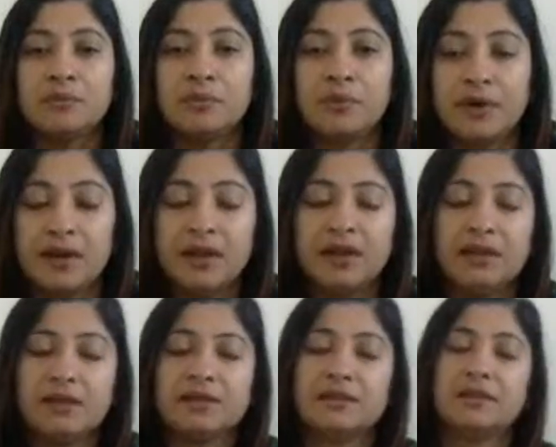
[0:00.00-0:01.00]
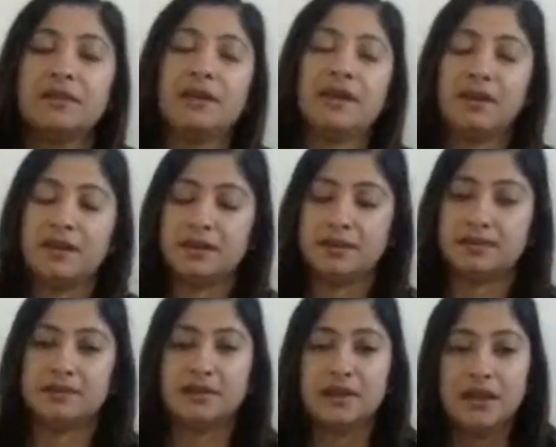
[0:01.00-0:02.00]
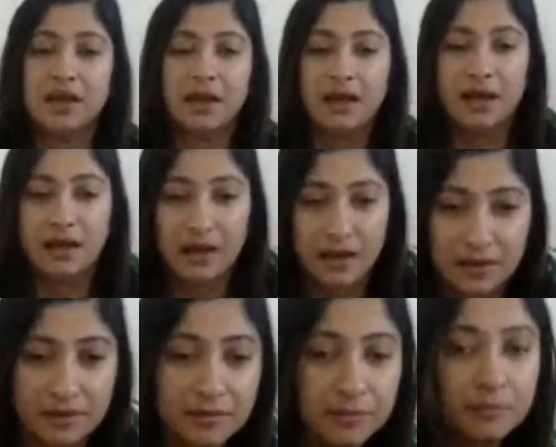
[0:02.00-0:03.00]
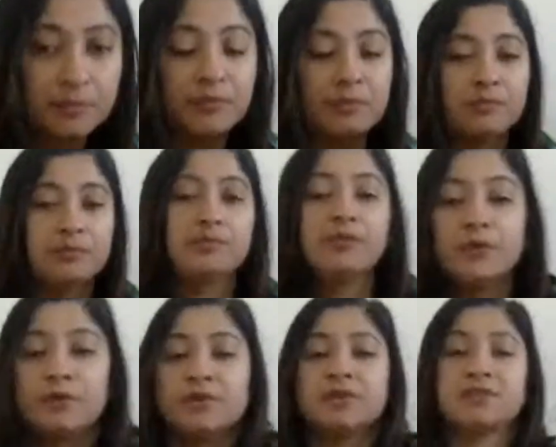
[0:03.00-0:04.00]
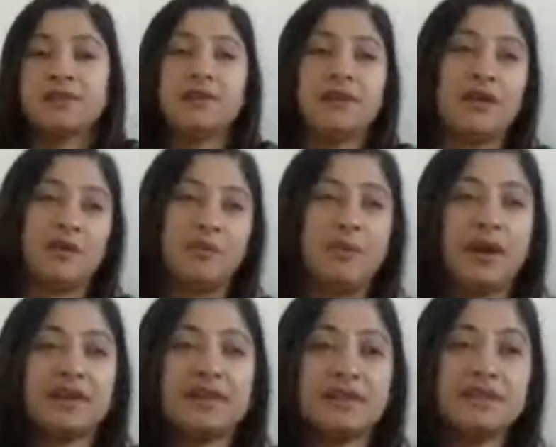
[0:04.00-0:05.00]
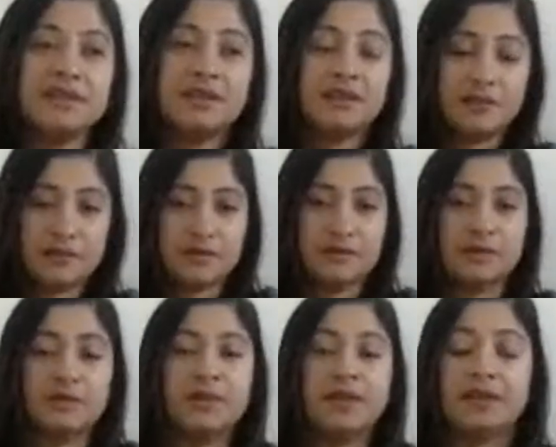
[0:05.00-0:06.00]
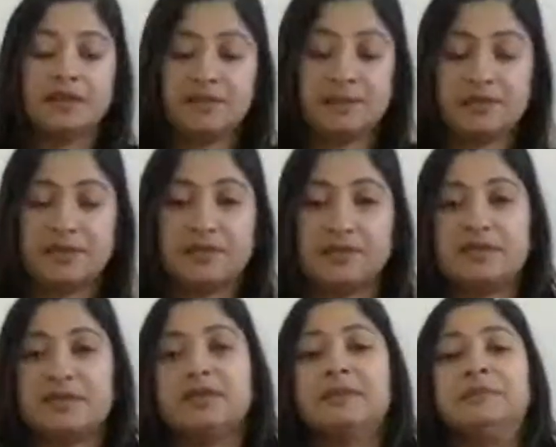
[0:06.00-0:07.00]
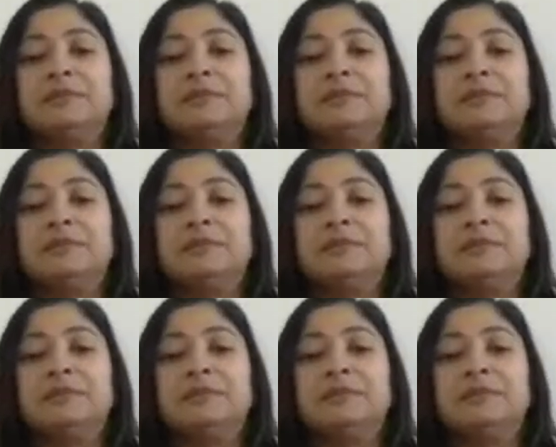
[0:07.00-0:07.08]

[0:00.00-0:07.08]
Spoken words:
pray and um, before we start our practice. So let's just,